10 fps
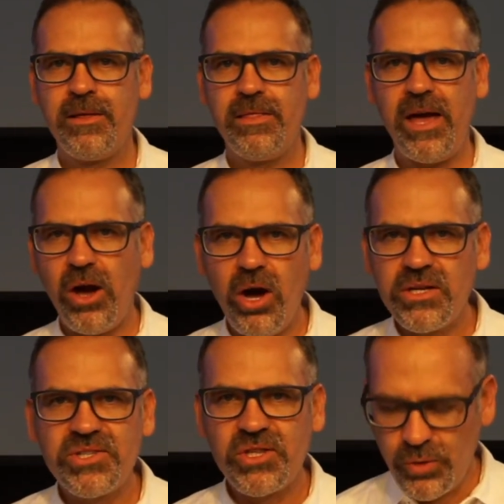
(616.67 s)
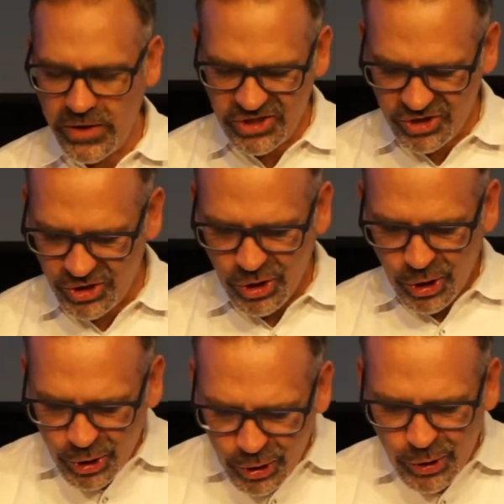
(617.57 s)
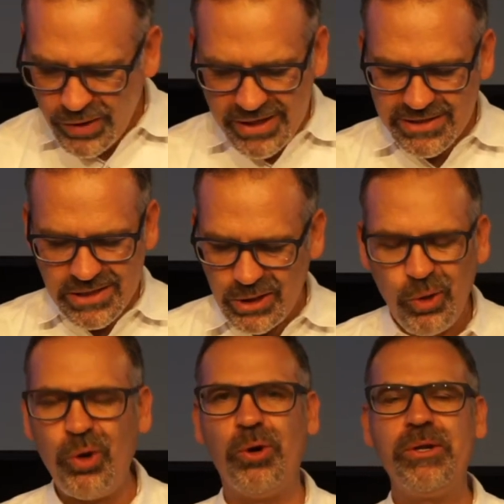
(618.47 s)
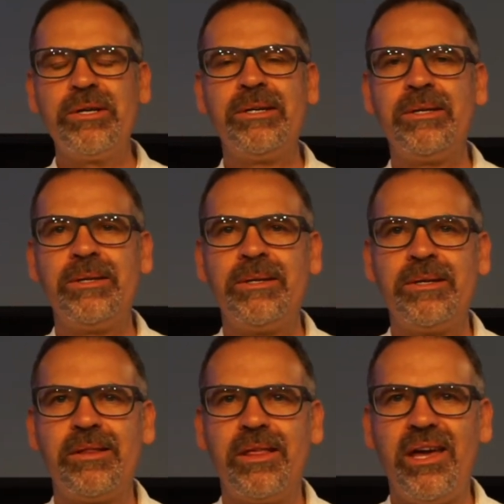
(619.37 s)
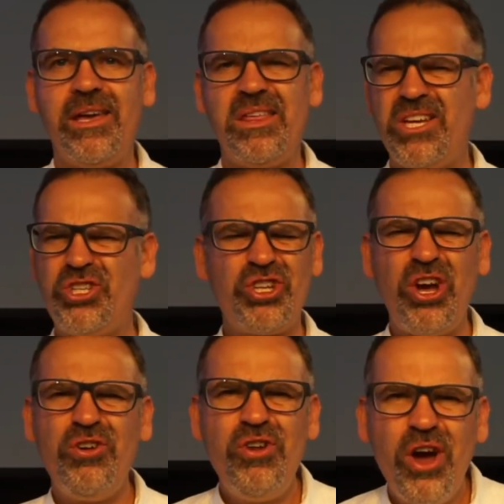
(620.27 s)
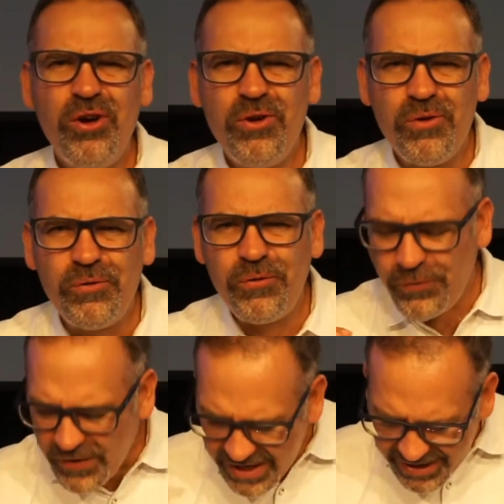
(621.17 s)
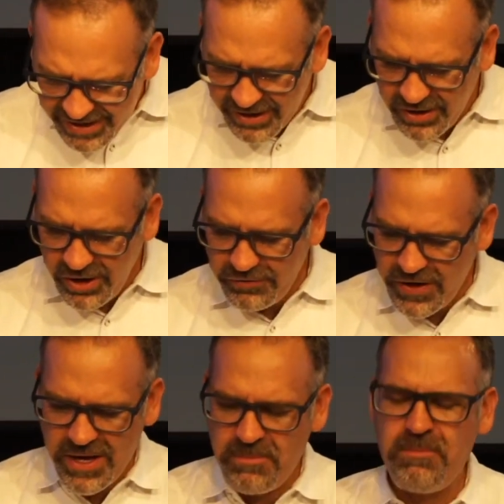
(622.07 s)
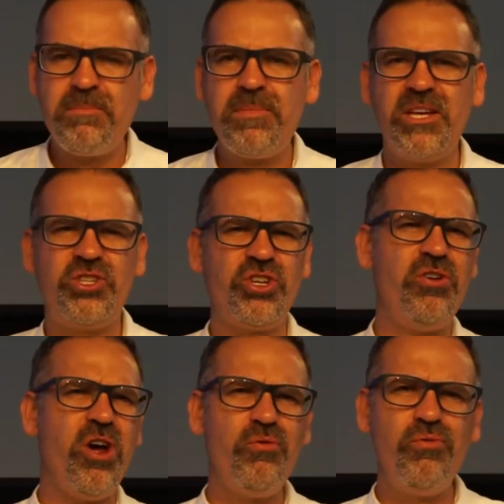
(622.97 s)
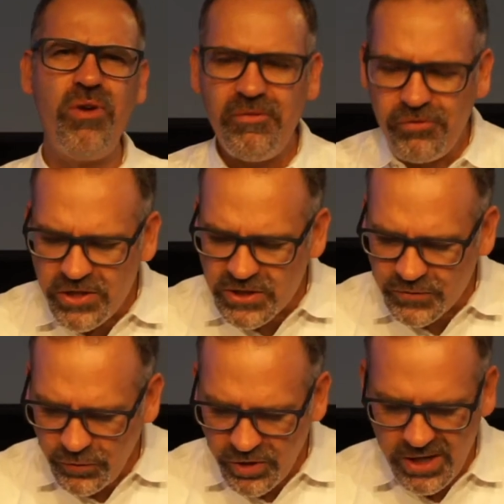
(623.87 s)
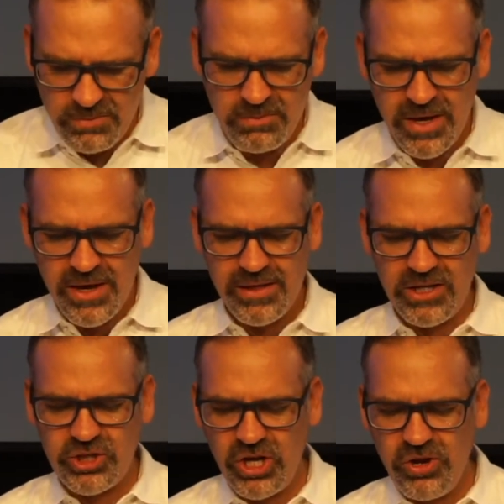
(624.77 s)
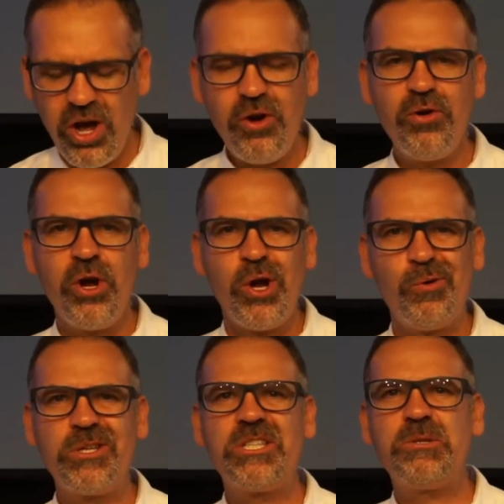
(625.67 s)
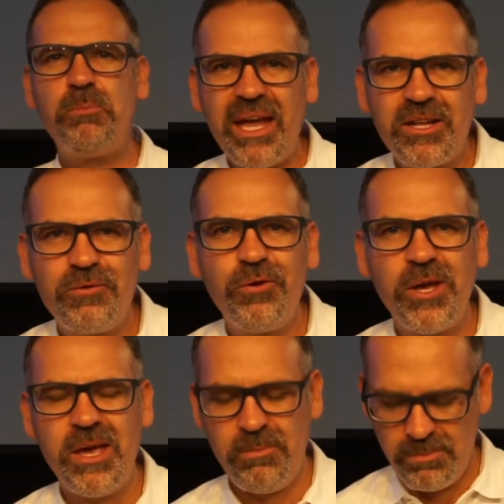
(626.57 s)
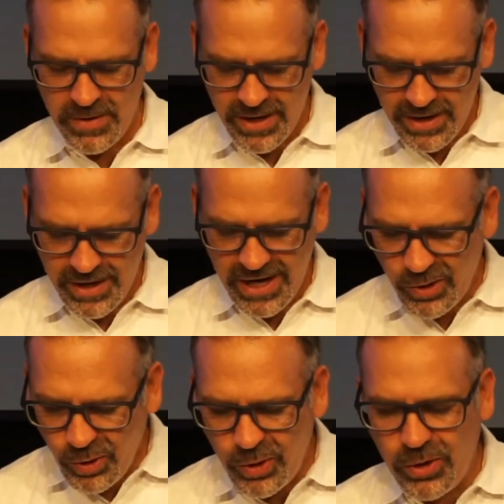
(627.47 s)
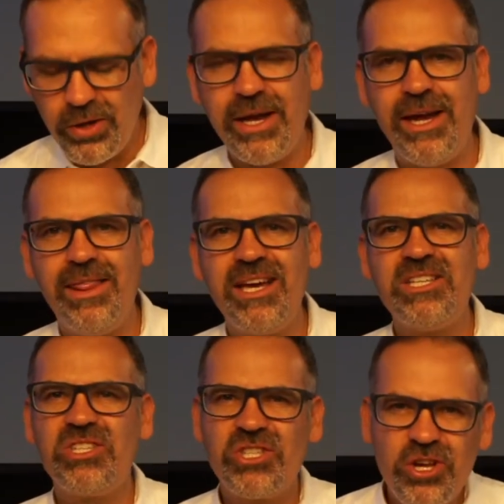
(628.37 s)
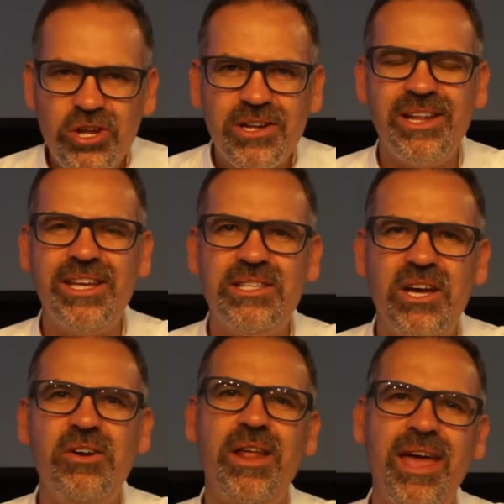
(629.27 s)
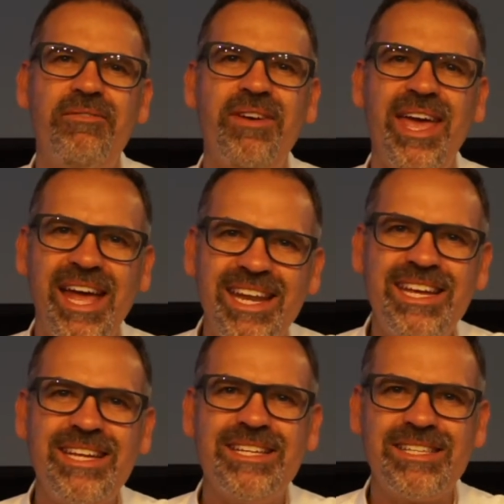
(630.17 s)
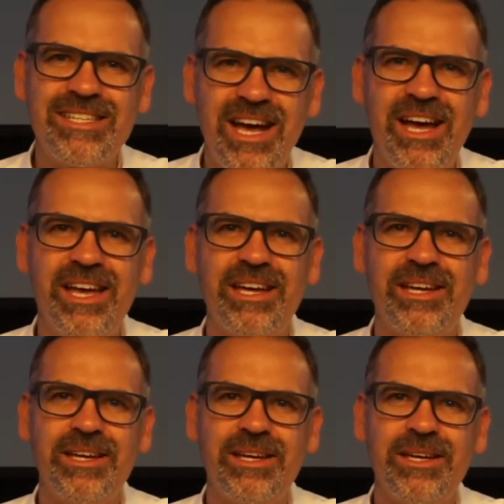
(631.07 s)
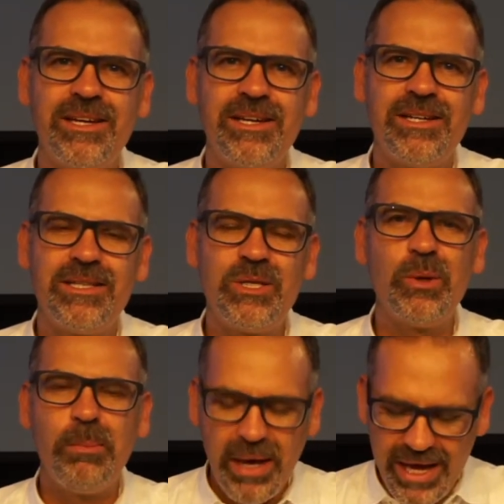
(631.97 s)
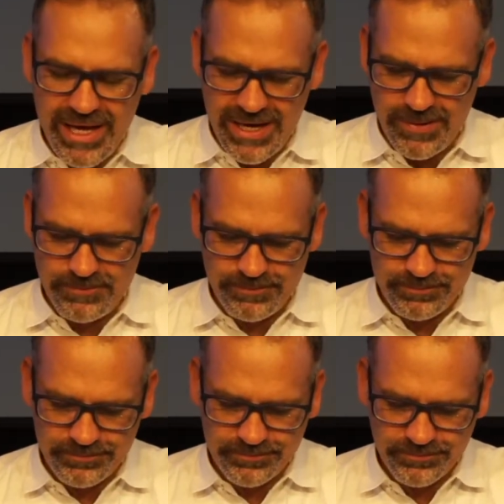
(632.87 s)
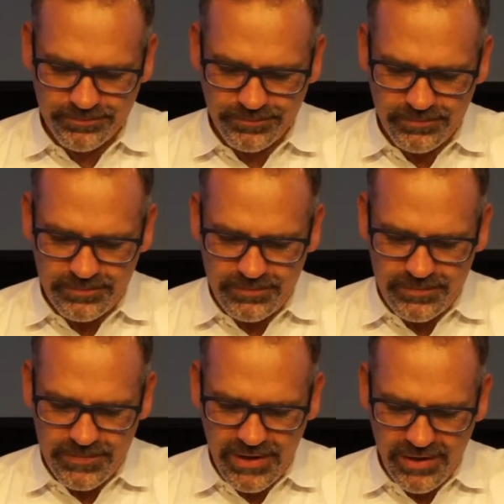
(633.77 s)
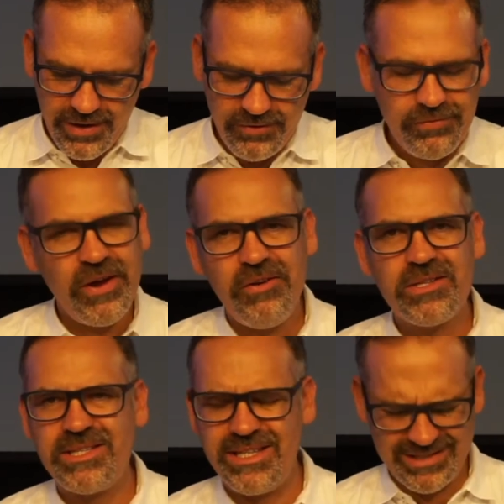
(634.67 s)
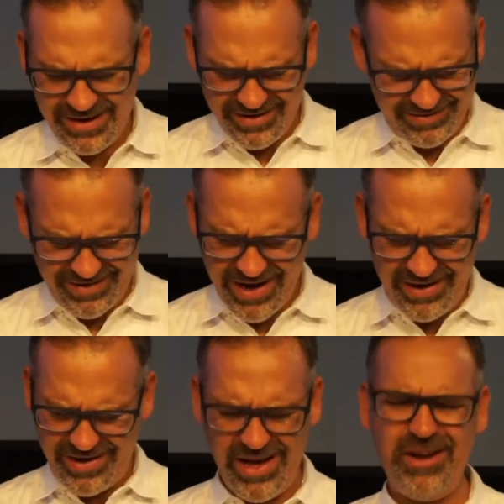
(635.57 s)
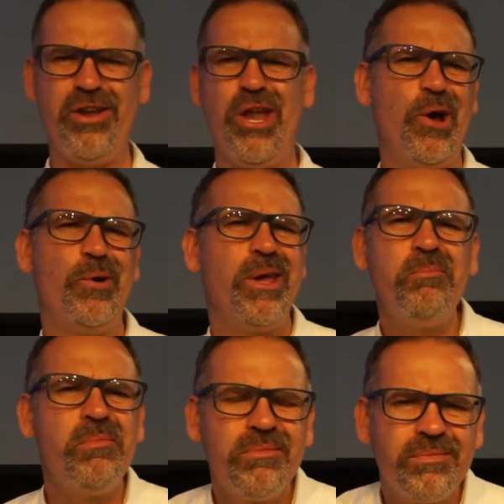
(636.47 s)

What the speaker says: They ask the question, who is the Lord? They show no fear of him. They show no reverence for him. They show no respect for him at all. And they certainly don't have any desire to obey him. And Pharaoh says, I don't know him.